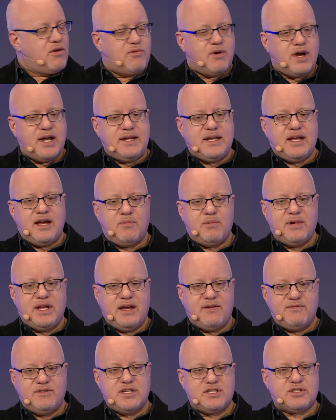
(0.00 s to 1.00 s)
Right now, we
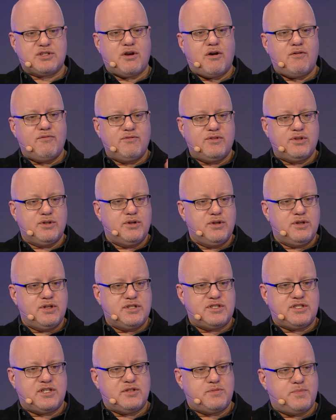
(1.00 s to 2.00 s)
have this
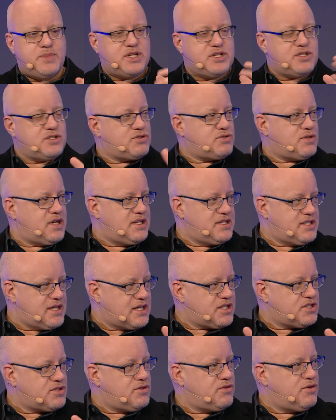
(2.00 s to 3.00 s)
convoluted, suspicious
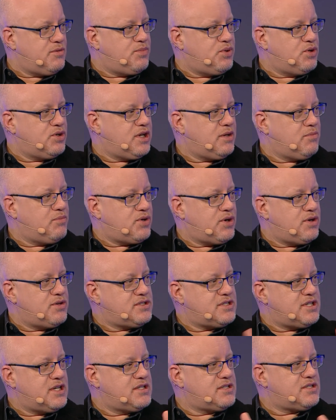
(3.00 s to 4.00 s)
transaction reporting
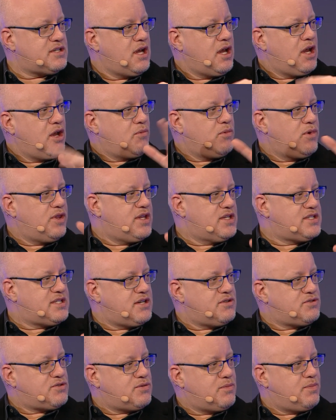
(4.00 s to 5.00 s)
process with the
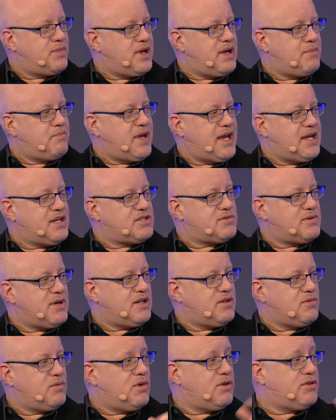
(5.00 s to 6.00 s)
central banks
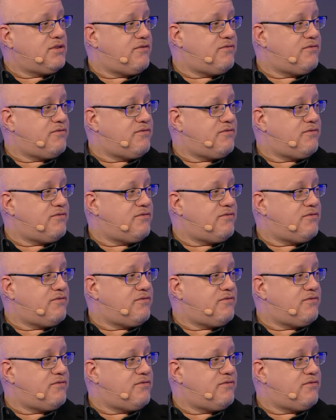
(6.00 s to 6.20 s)
around the world,